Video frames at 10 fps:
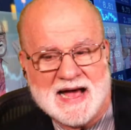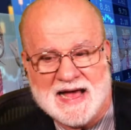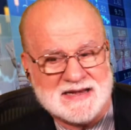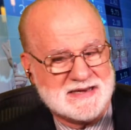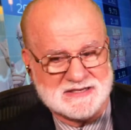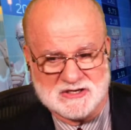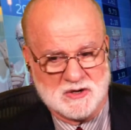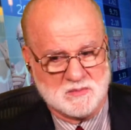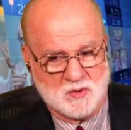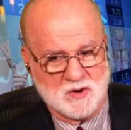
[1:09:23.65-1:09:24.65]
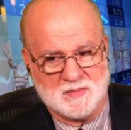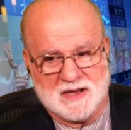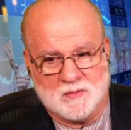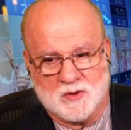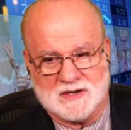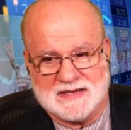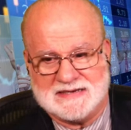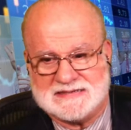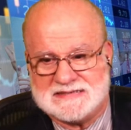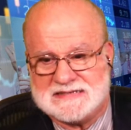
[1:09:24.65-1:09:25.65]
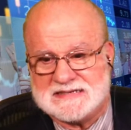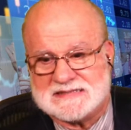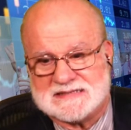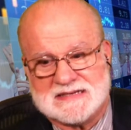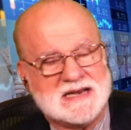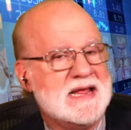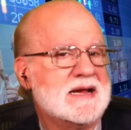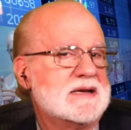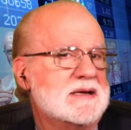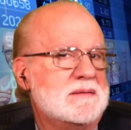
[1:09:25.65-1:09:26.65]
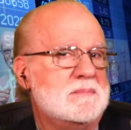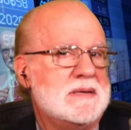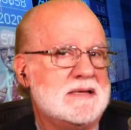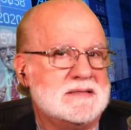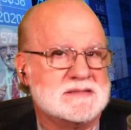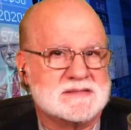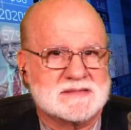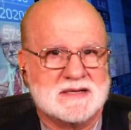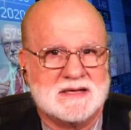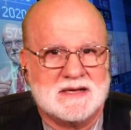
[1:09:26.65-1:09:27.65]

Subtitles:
I'd need to know more about what a disconnect means.